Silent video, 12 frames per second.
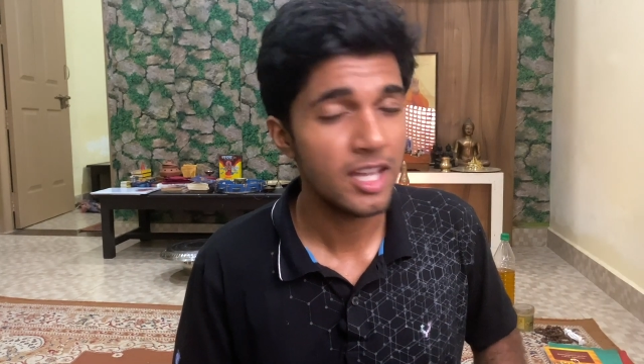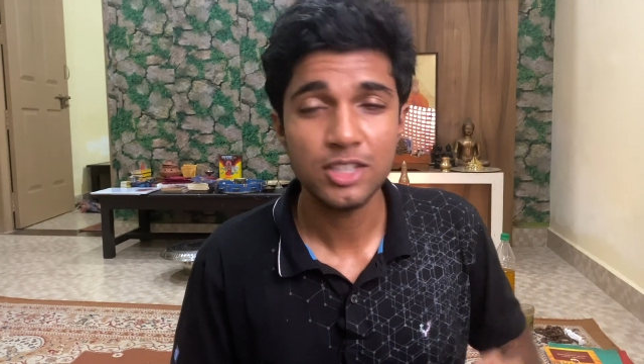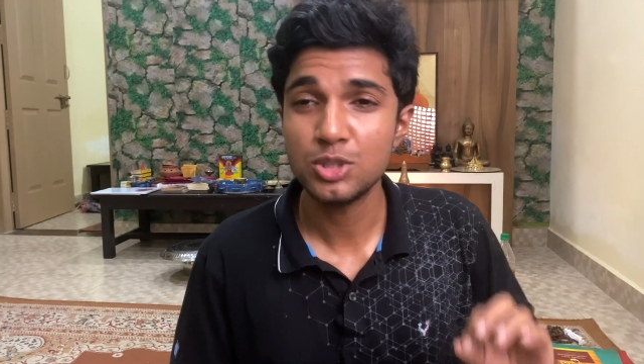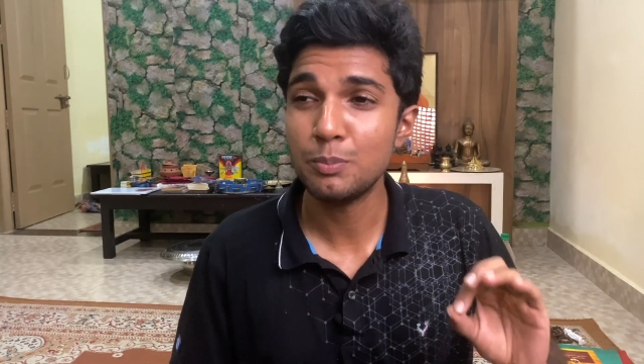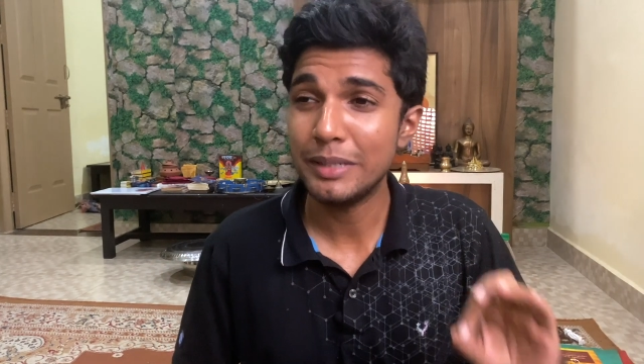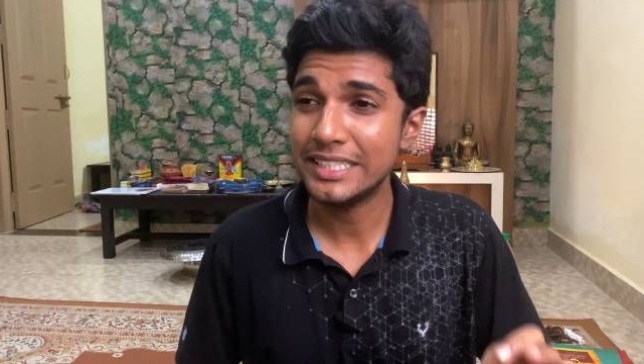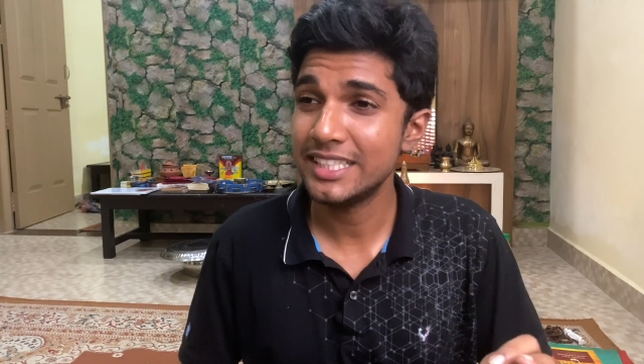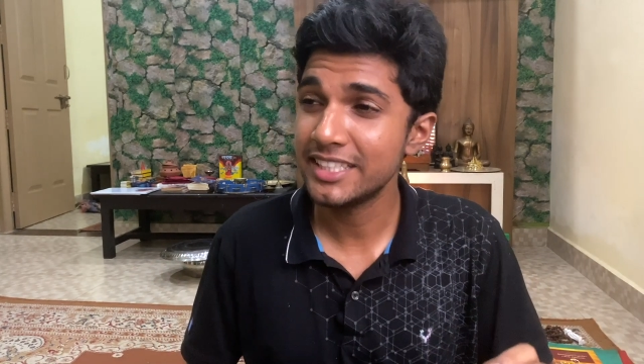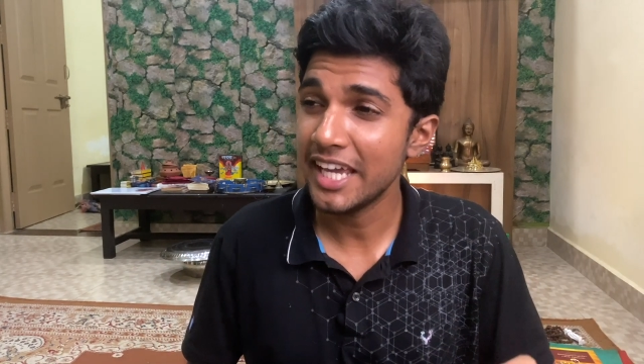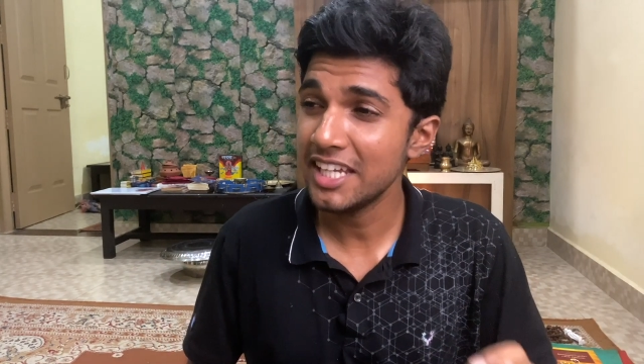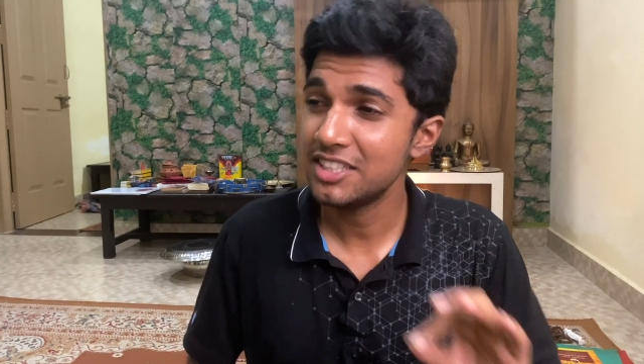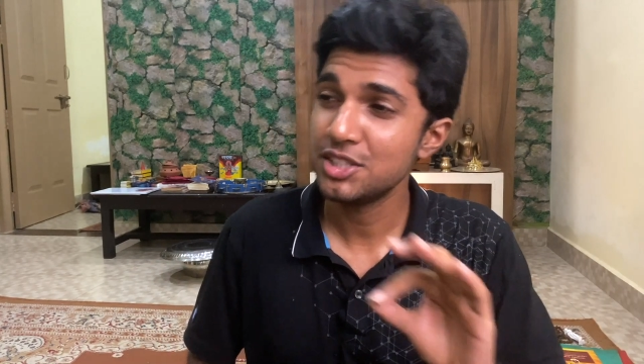to
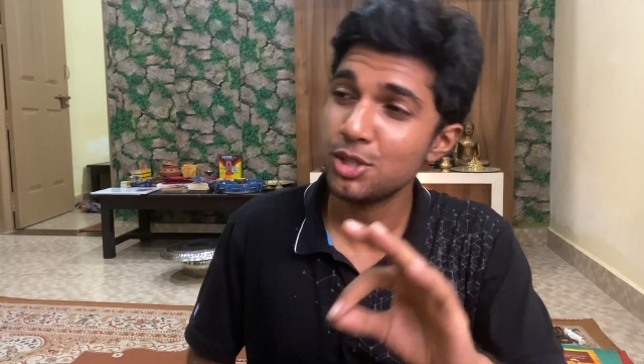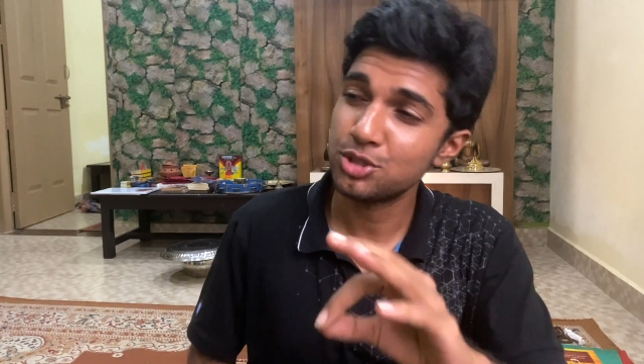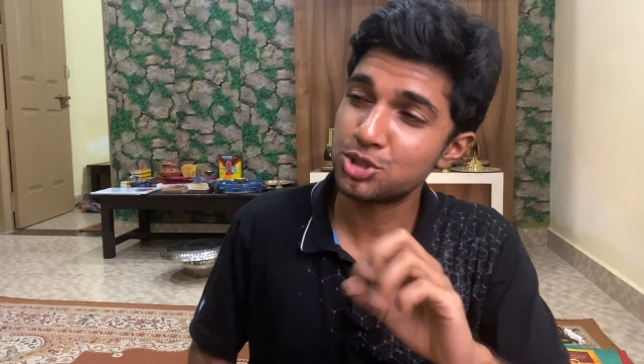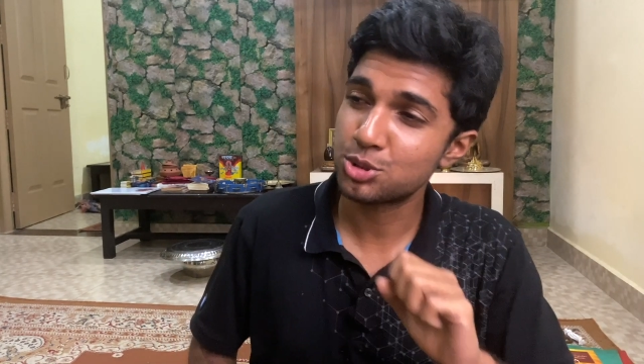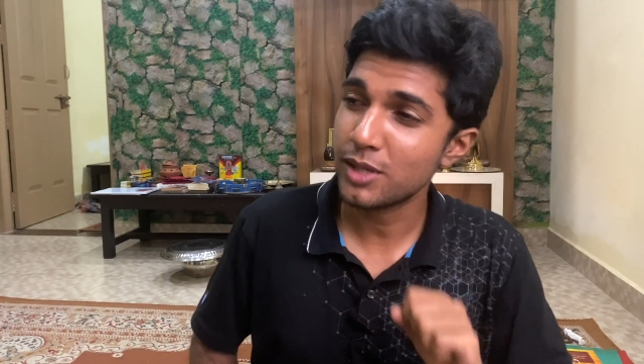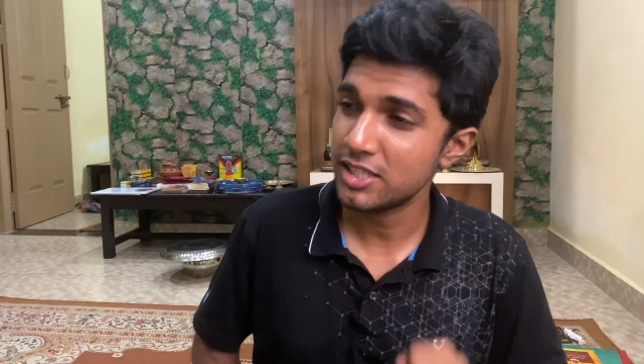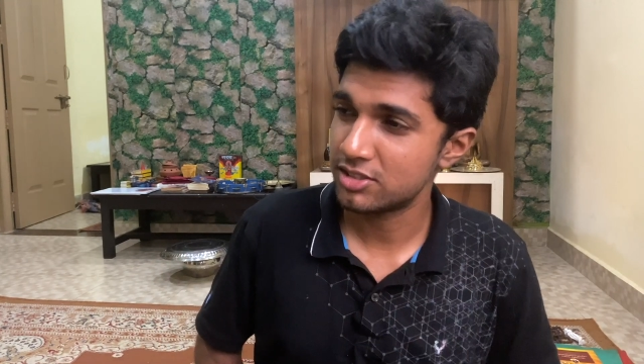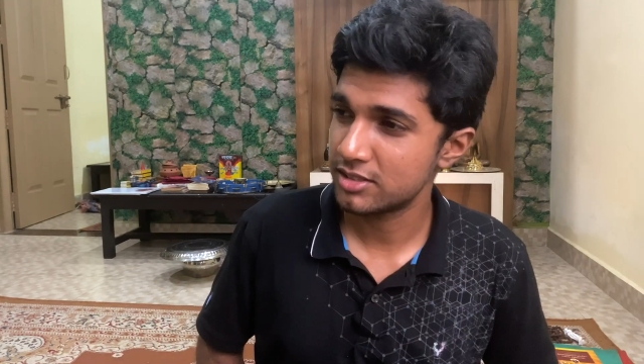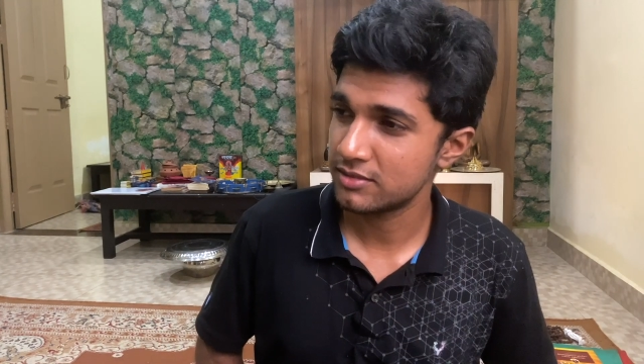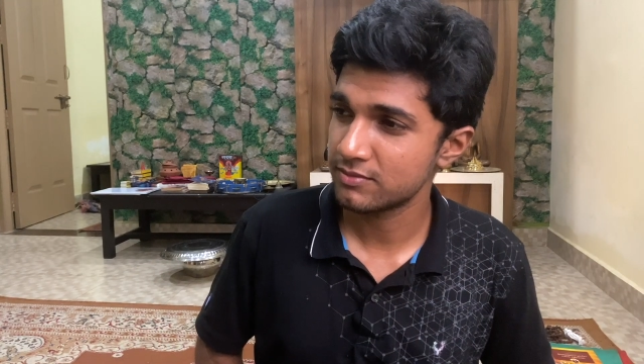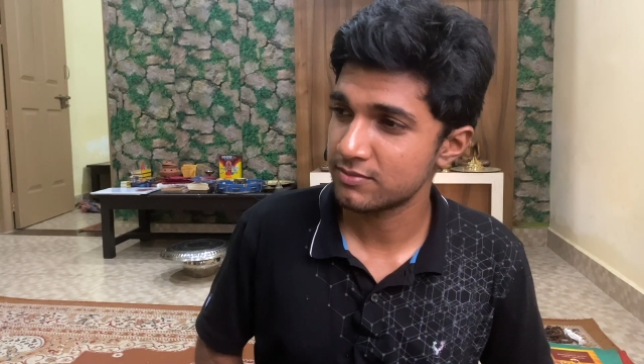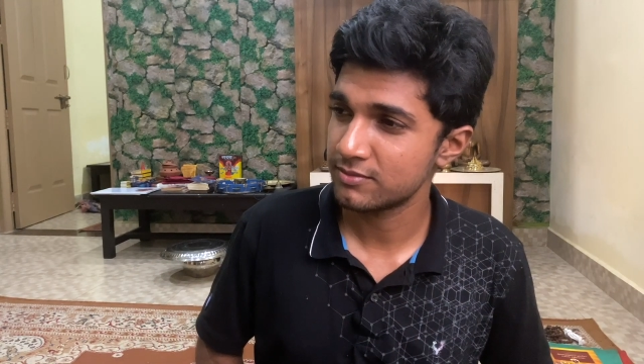mitigate your stress,
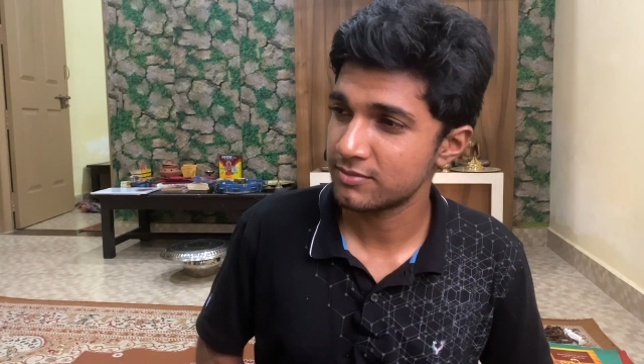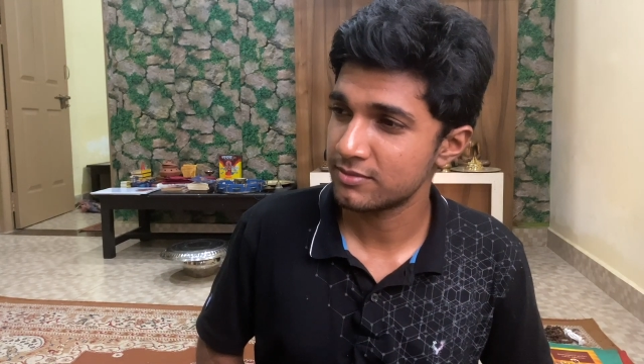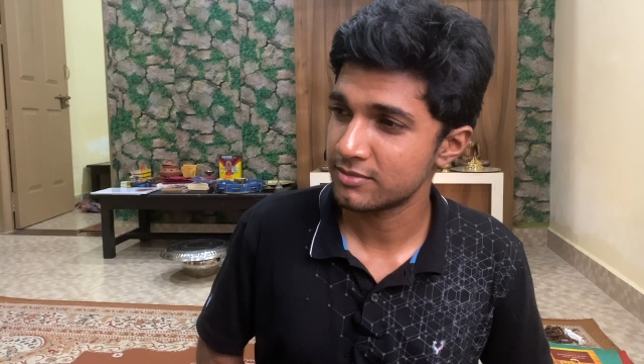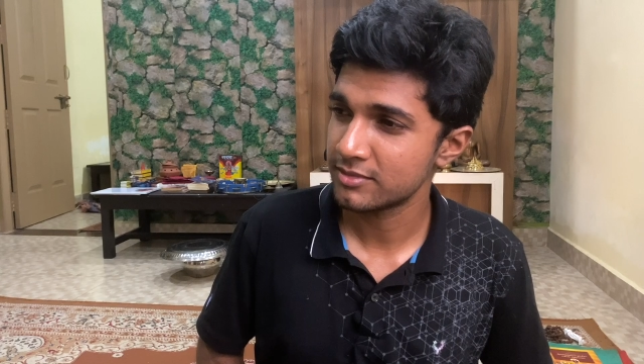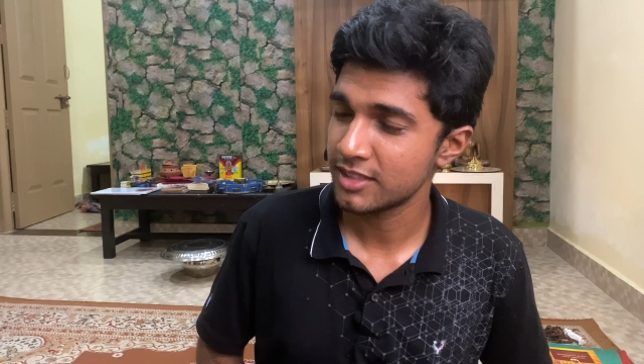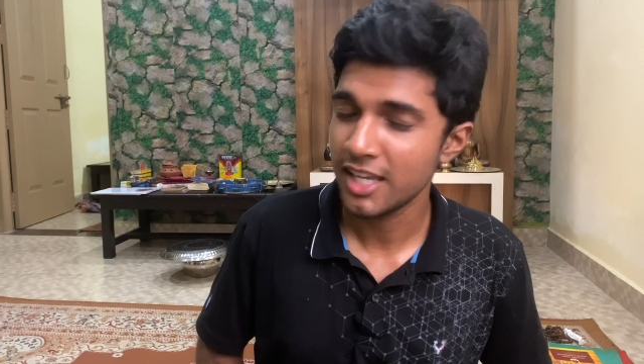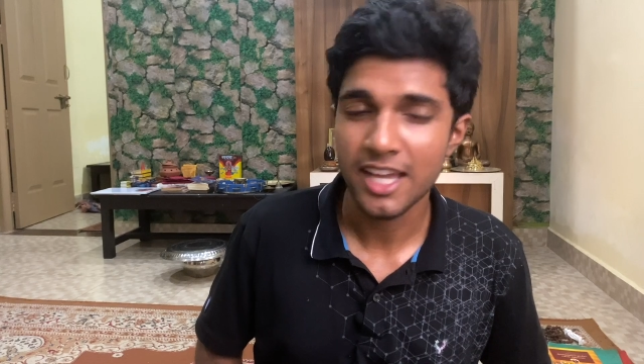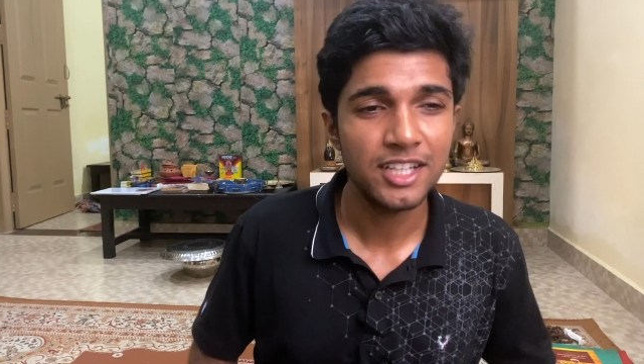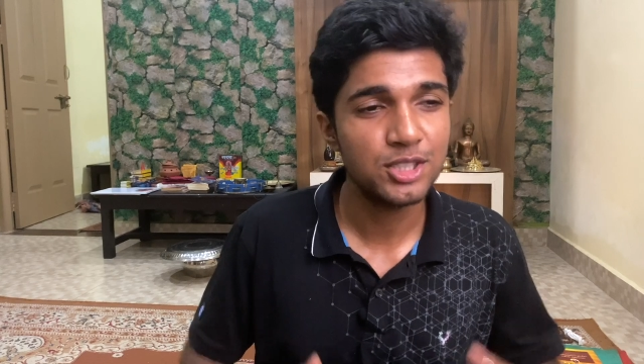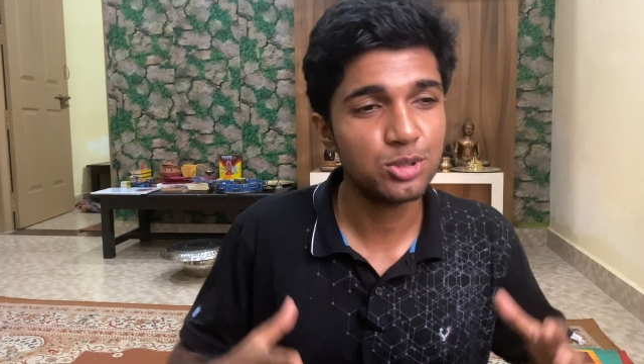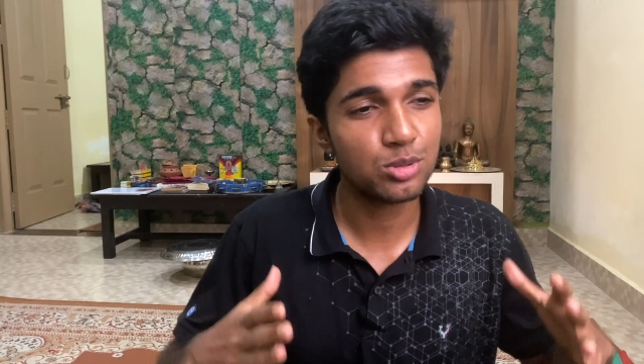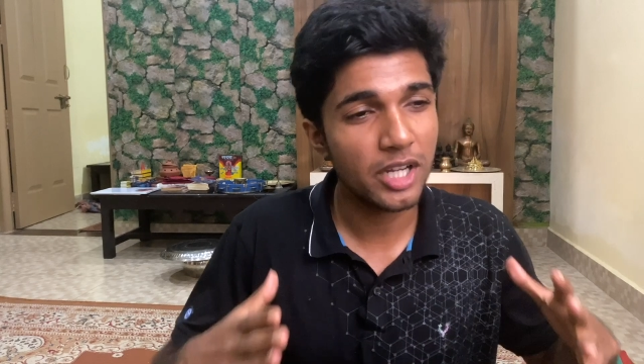to